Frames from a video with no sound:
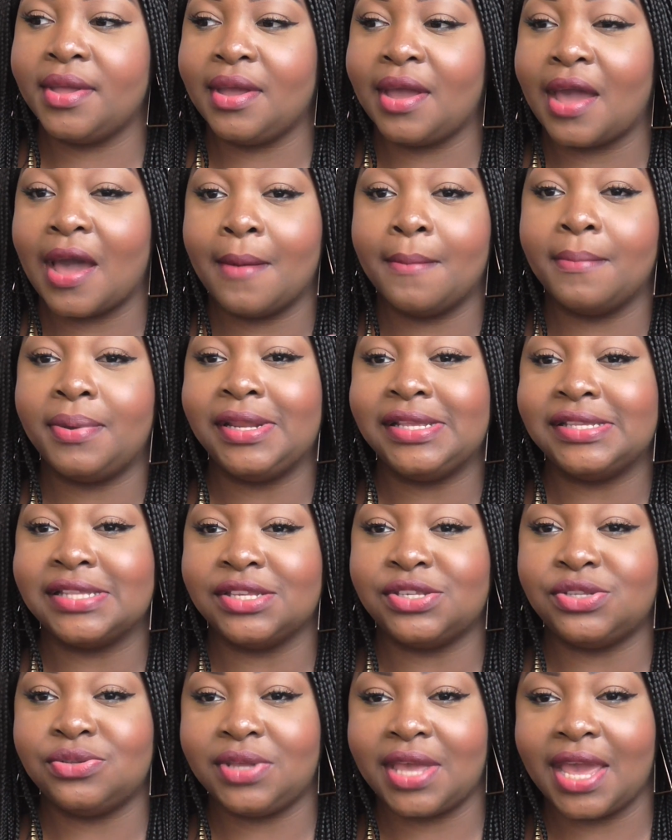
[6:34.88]
companies
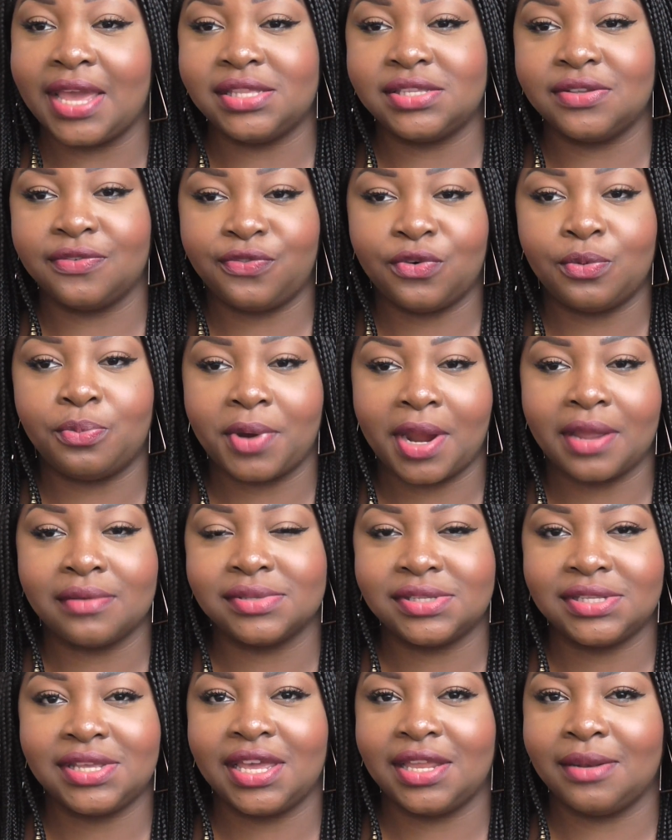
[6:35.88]
that do cater for brown
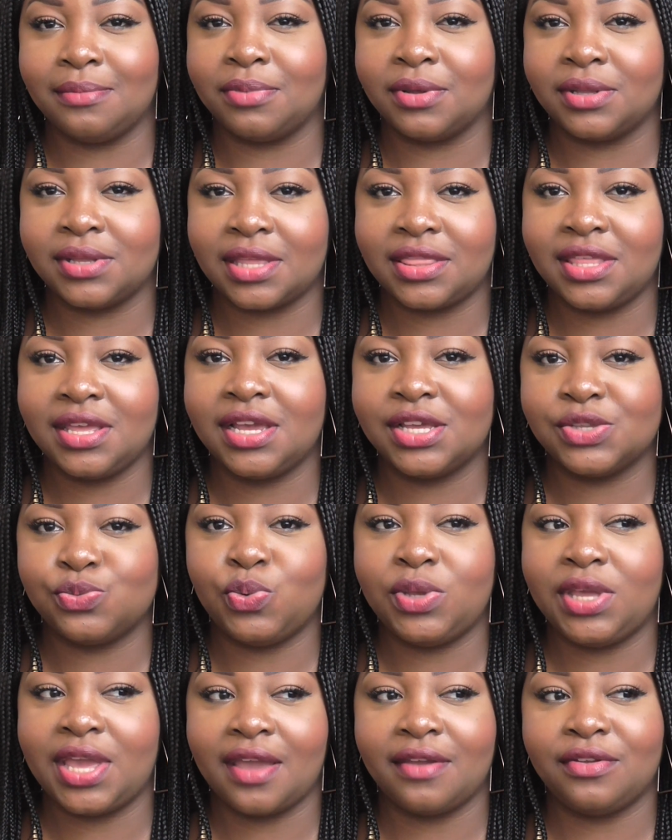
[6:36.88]
skin, but I think because
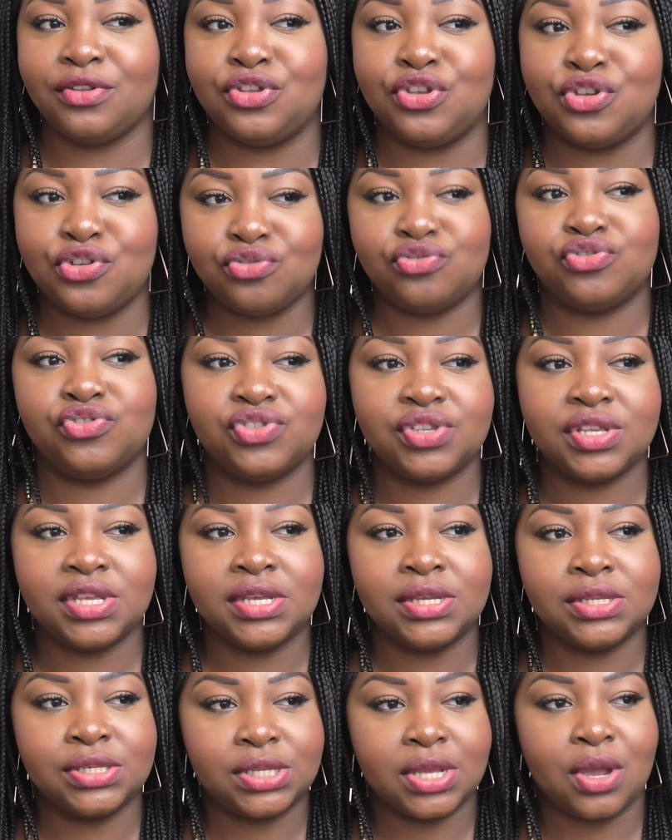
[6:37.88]
we get used
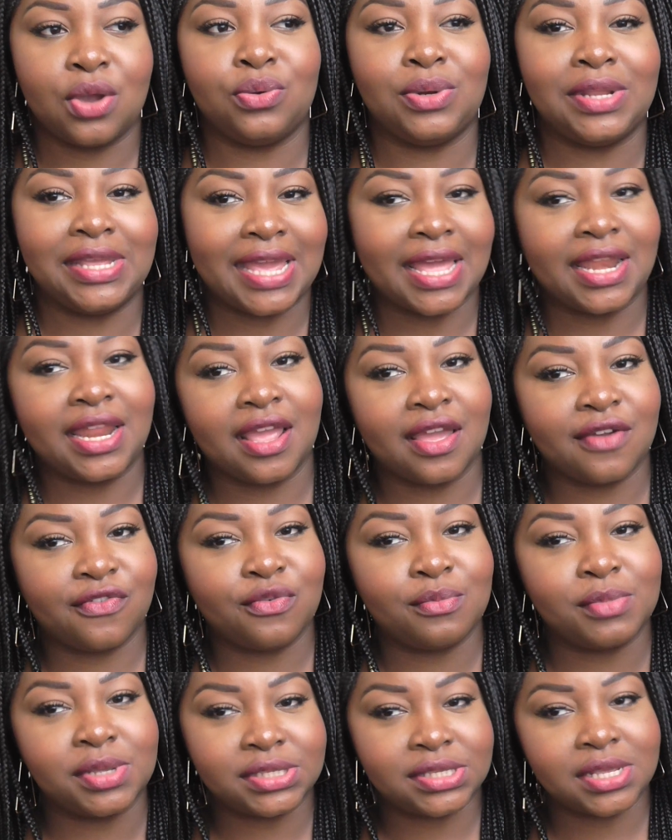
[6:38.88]
to only getting it
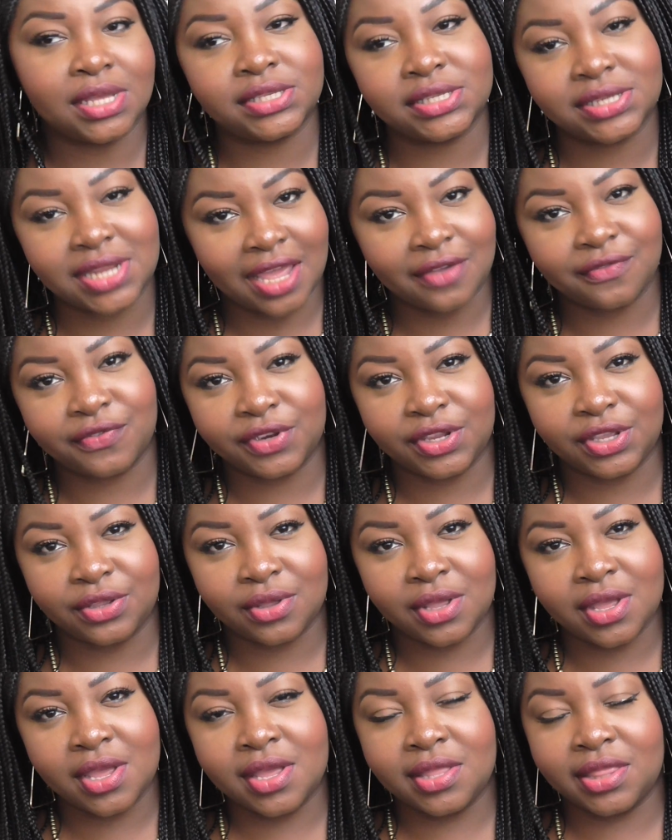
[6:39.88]
from a certain avenue,
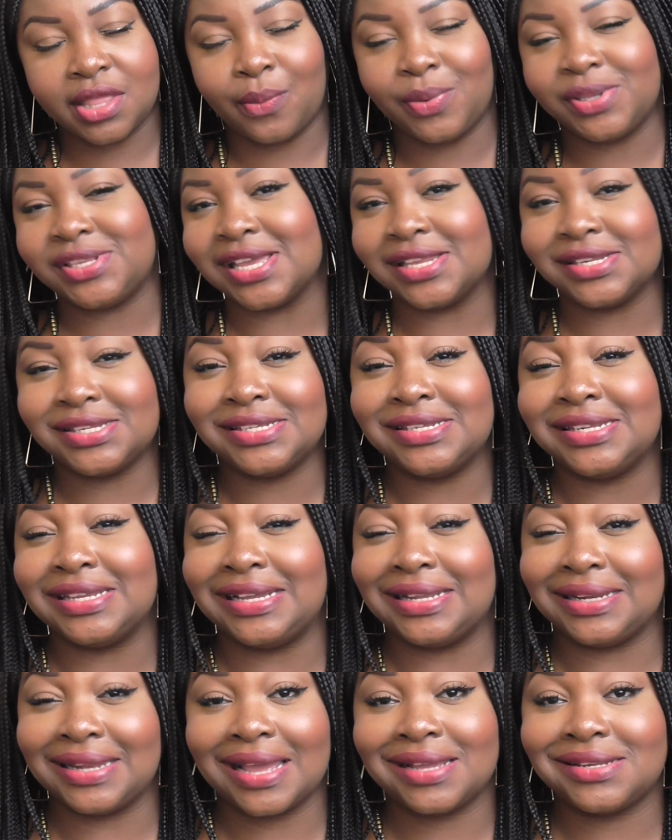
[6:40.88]
that we tend to
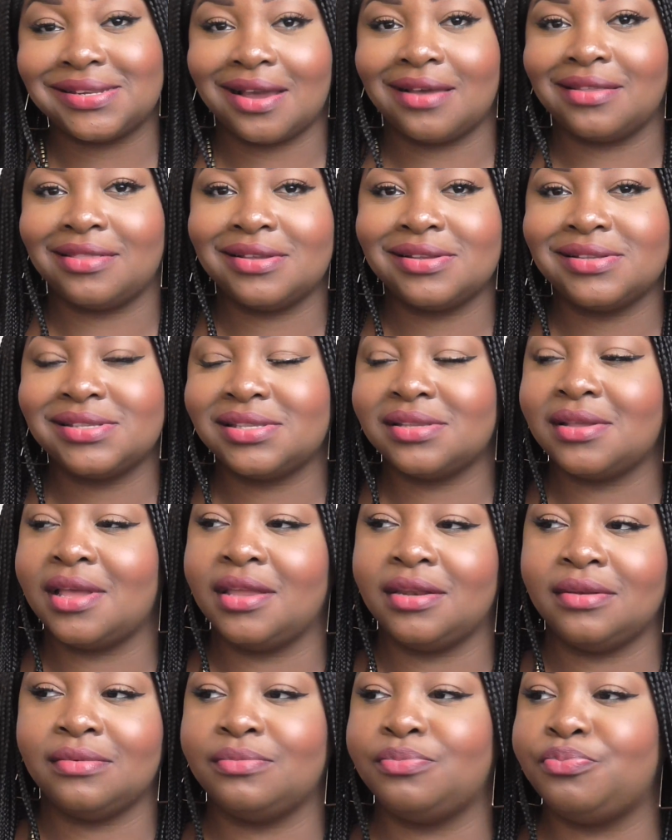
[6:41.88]
neglect others.
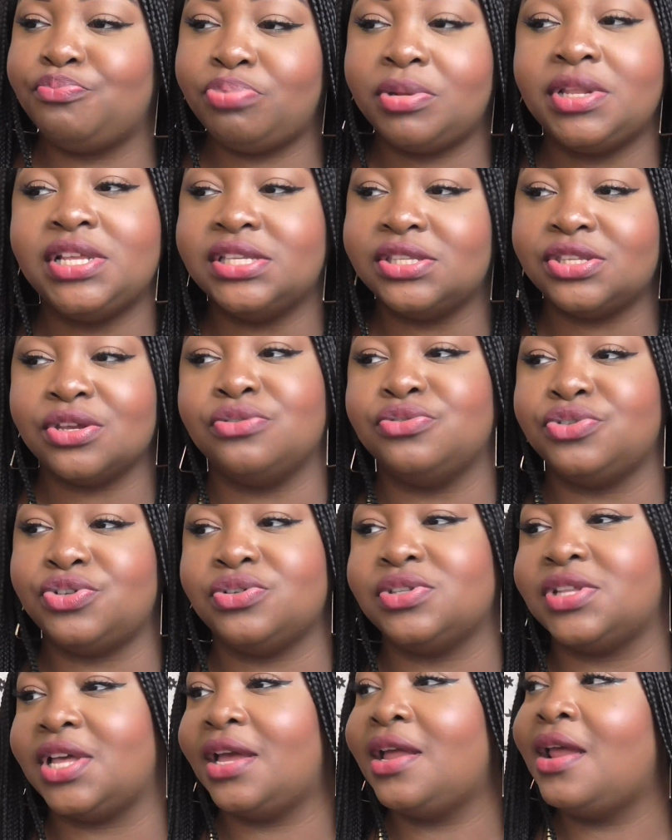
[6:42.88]
And please don't
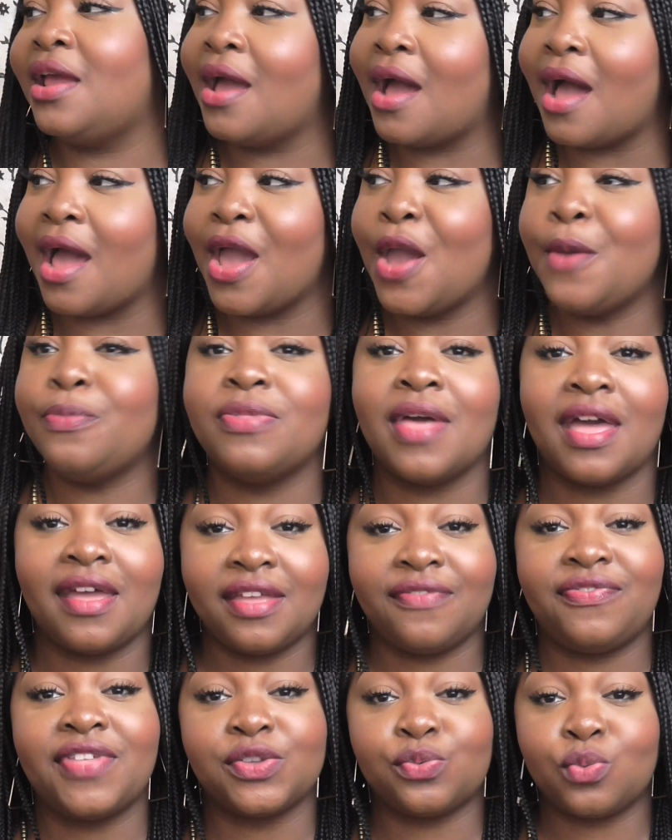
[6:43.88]
do that. I hope that
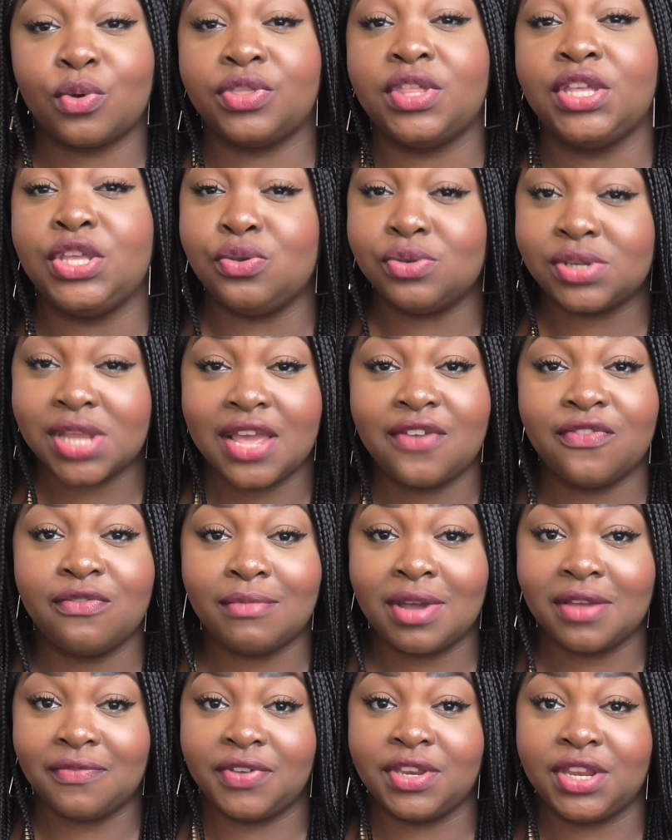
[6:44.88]
if that's one thing you take from
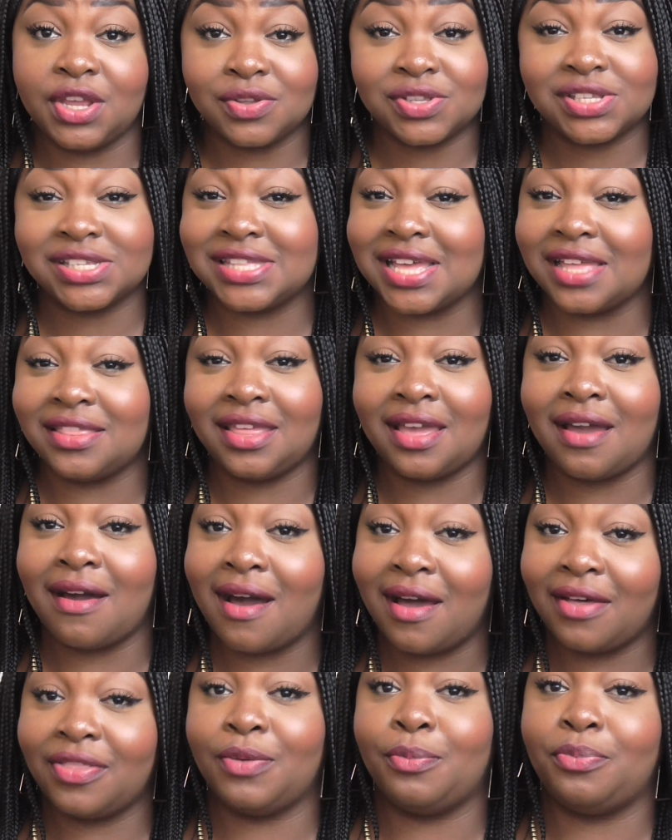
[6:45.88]
my videos, is that there are
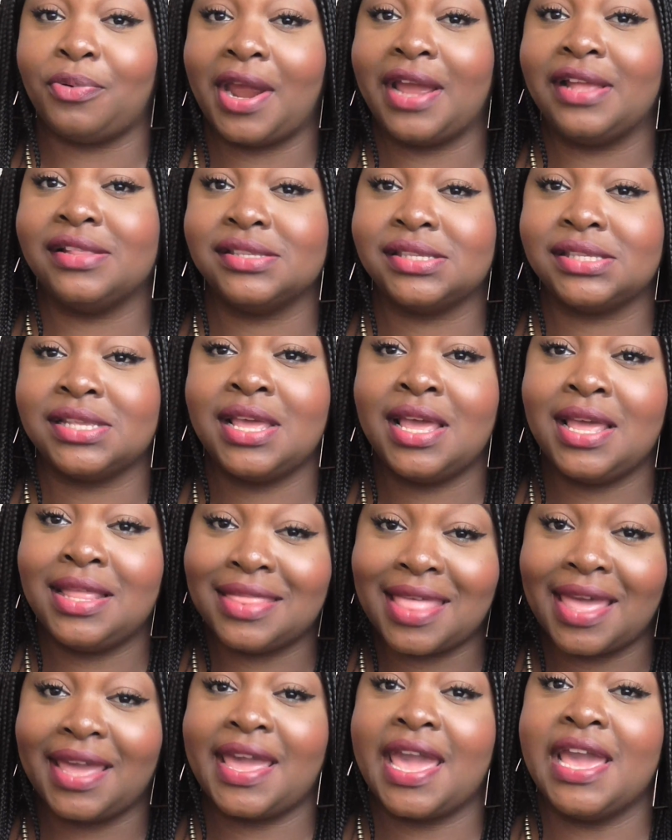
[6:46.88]
other brands
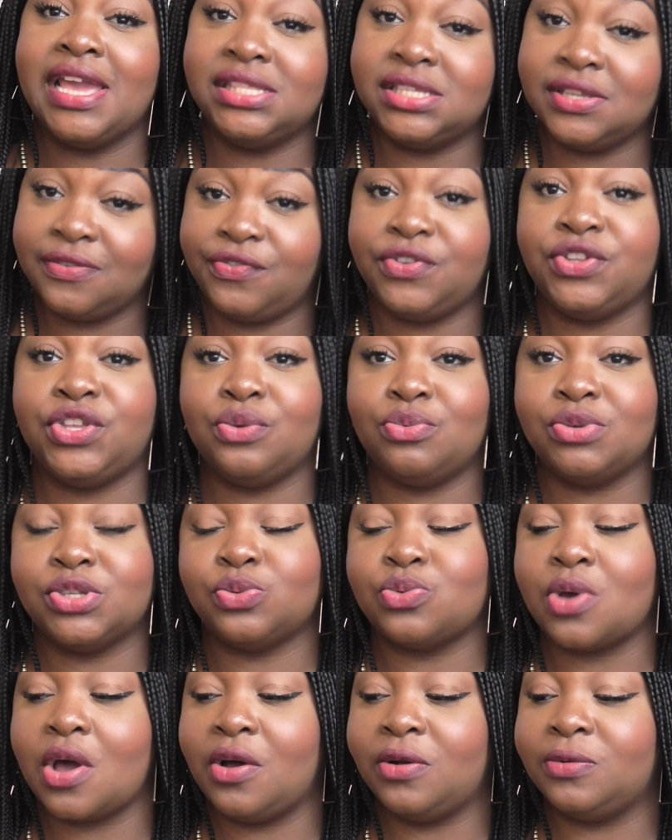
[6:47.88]
that cater for you as
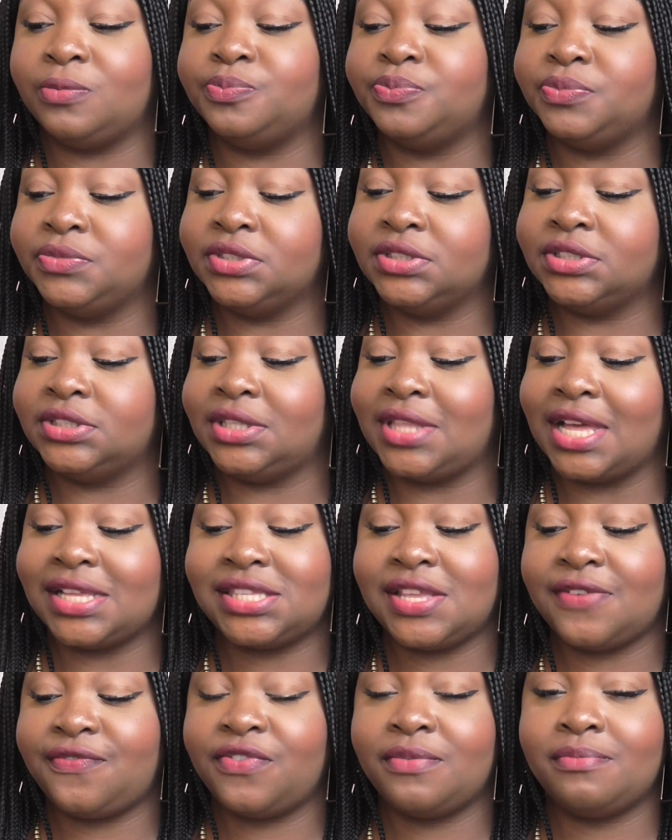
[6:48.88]
well. So
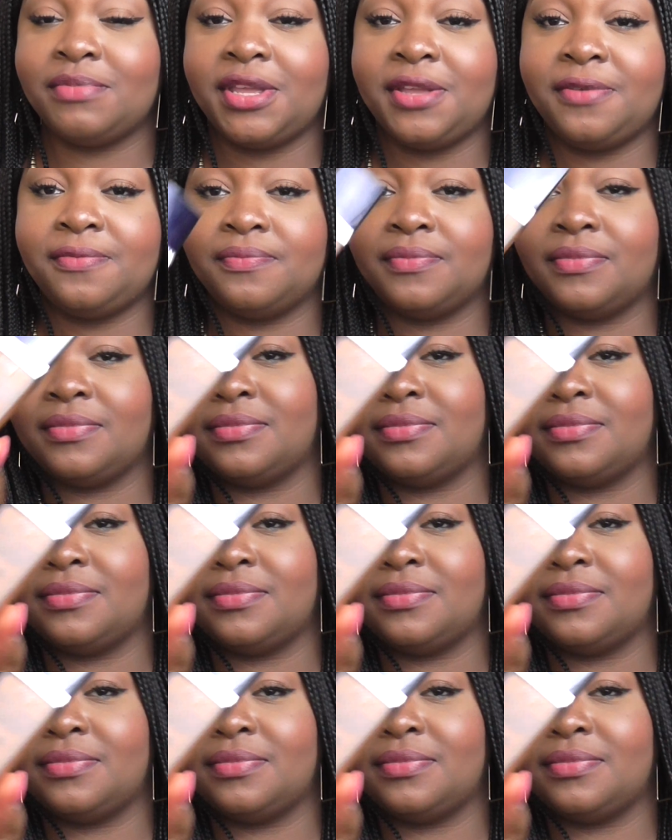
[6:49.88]
that's it for me.